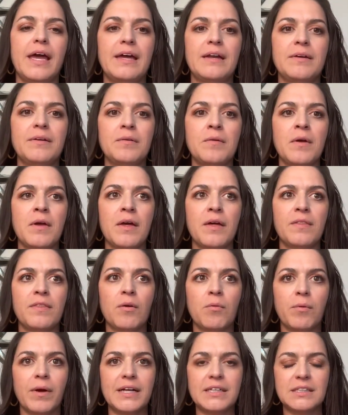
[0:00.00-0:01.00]
and
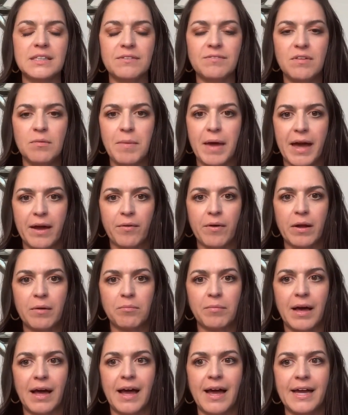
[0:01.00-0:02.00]
the rest of the background
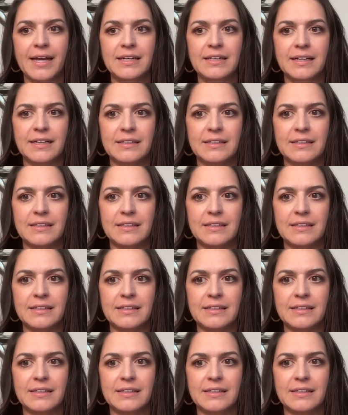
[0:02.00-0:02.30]
behind